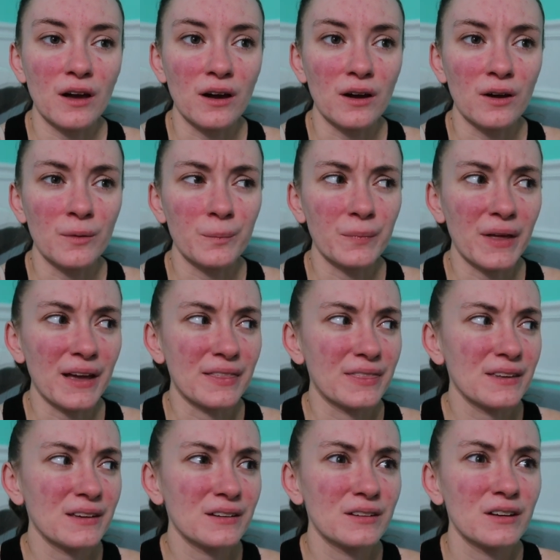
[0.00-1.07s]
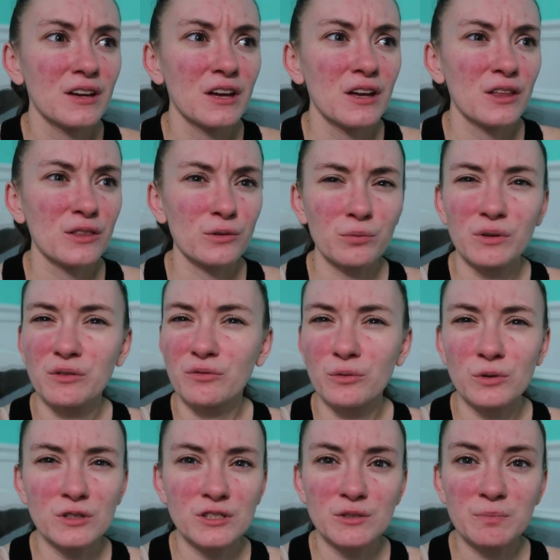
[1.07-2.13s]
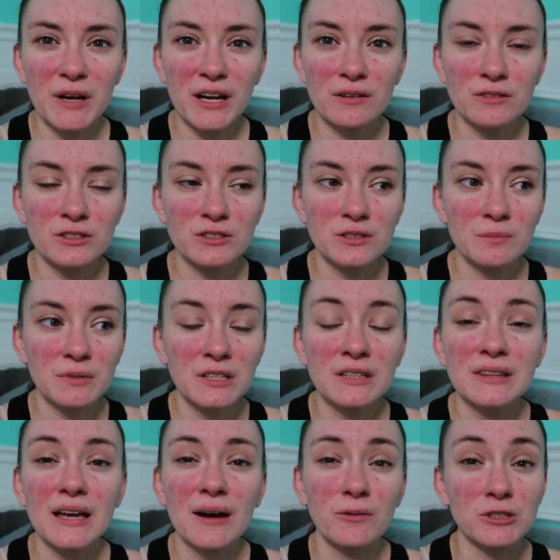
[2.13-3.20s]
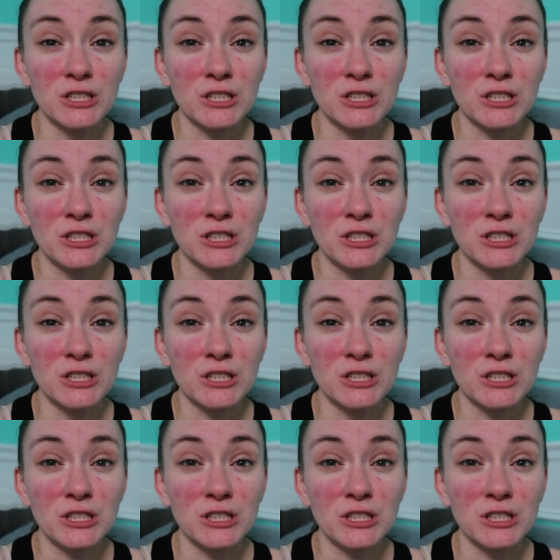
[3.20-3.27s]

um, I think three-fourths pound or something like that,